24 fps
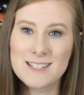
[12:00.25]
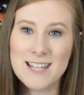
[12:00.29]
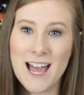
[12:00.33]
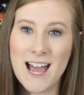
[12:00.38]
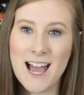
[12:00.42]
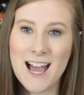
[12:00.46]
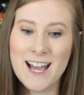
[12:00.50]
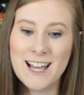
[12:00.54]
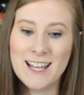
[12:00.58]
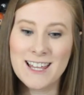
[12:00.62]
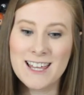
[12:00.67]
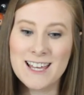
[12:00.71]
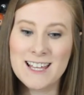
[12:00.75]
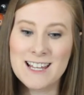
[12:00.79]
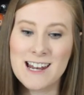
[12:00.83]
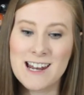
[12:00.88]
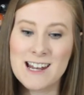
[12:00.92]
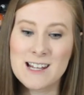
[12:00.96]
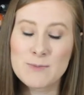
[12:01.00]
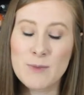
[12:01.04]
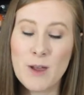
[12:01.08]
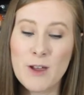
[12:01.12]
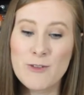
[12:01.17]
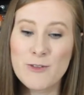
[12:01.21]
tag. It
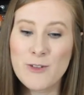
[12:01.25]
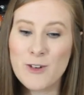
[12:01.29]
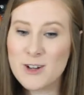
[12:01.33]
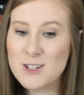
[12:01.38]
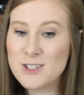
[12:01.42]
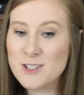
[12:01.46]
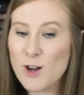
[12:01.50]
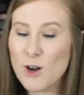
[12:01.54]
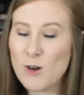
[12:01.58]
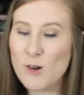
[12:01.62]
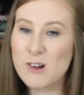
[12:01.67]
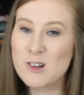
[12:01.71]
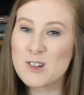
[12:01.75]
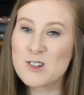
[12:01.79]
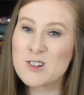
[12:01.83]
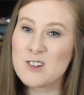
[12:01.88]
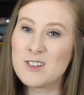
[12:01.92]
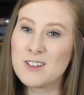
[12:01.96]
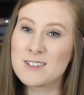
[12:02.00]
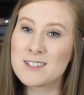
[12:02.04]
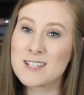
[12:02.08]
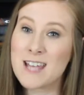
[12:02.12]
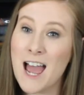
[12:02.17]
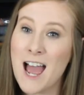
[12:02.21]
is my first
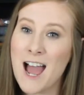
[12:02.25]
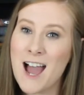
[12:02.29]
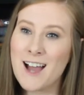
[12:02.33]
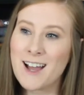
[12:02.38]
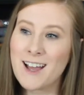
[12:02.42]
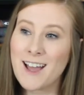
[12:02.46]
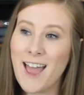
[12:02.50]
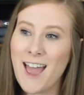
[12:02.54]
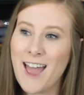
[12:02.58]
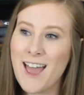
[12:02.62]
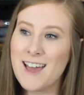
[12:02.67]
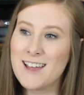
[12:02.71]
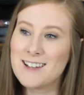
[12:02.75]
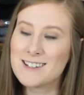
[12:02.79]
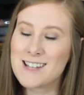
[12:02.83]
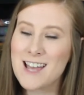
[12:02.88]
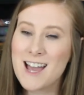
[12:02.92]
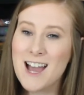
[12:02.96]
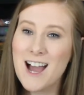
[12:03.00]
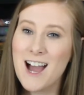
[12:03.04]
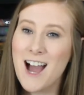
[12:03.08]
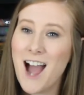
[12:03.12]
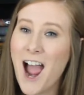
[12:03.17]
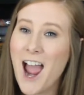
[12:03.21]
original tag, and
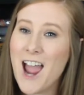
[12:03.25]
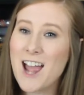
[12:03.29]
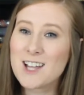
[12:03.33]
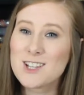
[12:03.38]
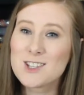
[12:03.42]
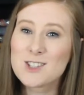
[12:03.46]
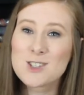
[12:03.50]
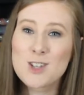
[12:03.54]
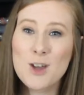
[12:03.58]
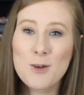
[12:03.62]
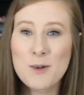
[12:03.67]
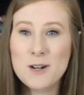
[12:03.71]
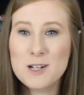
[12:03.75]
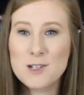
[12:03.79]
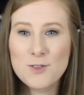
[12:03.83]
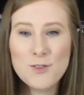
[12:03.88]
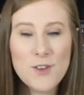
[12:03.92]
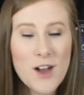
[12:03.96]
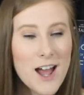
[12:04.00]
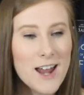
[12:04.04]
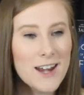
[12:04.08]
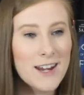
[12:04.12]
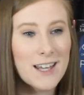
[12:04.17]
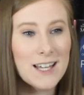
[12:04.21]
I had so much
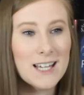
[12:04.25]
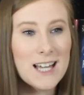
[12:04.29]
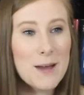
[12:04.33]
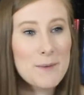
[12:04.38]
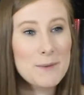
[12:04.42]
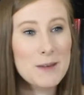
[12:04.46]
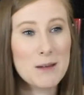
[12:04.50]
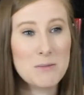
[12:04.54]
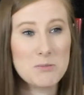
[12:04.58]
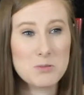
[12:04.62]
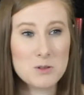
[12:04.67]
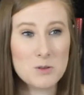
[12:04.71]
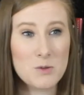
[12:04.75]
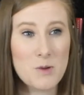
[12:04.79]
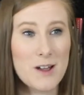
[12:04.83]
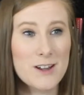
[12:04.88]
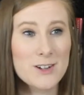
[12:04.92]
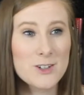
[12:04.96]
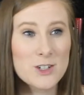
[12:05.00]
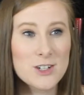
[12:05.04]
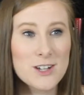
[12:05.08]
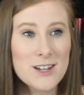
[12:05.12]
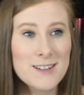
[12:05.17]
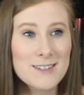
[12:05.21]
fun coming up with the
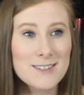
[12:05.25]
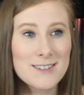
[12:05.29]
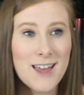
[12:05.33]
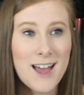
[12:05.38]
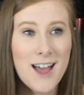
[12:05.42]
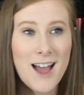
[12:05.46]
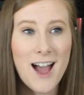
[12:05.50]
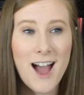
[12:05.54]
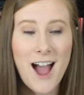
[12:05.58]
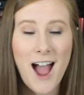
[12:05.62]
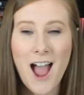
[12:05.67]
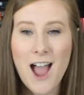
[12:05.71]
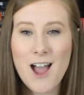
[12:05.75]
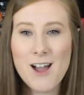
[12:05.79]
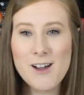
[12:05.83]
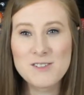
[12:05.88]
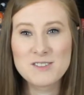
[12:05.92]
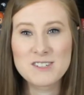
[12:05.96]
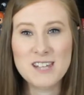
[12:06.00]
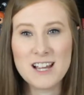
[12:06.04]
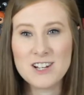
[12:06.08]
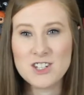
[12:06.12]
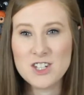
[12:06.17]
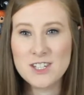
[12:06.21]
questions. I
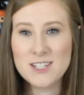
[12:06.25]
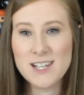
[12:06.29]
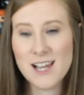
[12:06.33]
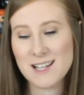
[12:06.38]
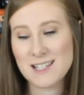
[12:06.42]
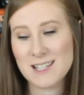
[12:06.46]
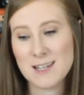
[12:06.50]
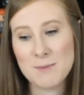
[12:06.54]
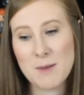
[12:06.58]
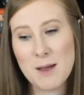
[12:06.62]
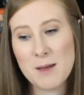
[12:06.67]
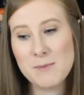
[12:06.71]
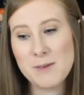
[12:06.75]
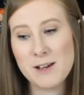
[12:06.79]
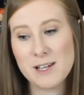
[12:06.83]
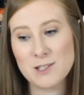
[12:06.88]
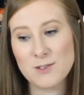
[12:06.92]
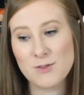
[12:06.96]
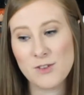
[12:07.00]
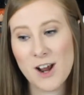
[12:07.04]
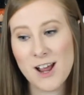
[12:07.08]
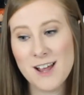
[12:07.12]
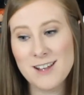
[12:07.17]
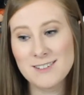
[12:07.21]
was actually texting my
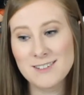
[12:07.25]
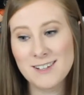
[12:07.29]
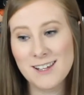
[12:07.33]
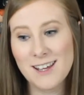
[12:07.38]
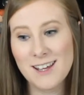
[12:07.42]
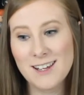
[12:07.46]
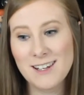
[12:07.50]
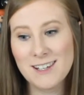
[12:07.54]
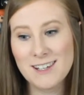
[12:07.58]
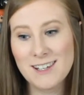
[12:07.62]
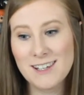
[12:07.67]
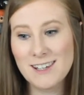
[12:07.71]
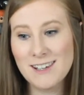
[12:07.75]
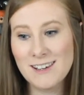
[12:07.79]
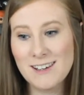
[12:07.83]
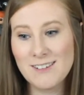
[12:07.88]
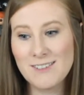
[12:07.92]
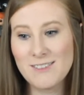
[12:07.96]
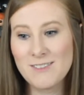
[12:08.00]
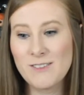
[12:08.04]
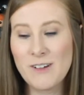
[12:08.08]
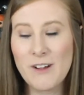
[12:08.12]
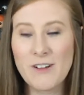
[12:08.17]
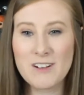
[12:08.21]
best friend, and
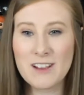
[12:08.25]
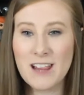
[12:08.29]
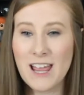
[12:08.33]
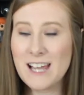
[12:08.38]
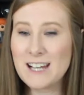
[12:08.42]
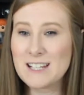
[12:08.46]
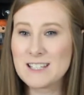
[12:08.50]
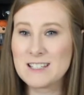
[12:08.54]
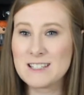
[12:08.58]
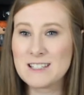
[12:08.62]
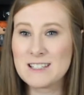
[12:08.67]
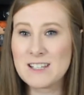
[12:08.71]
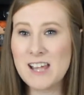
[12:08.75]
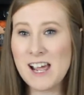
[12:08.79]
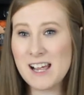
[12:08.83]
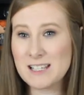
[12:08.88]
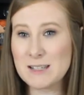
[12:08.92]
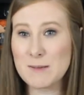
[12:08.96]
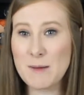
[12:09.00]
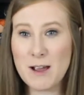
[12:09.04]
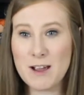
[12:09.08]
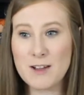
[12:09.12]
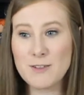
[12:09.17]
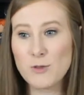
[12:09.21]
we were like
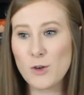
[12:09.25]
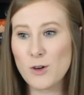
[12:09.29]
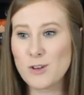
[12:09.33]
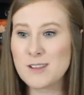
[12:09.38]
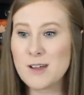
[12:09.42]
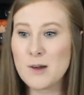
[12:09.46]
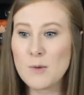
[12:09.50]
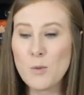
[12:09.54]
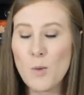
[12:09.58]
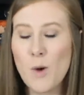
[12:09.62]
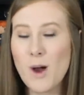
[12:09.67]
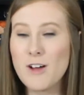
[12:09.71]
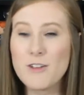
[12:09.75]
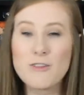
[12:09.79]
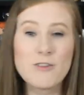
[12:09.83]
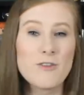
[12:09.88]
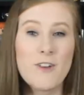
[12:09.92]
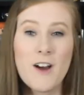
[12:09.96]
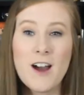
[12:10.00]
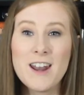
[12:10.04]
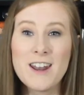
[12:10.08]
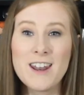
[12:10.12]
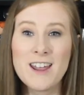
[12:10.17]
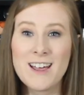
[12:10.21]
texting back and forth on what
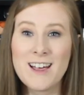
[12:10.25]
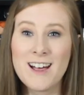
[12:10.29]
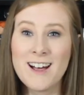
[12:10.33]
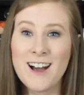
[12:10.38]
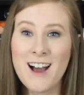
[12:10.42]
fun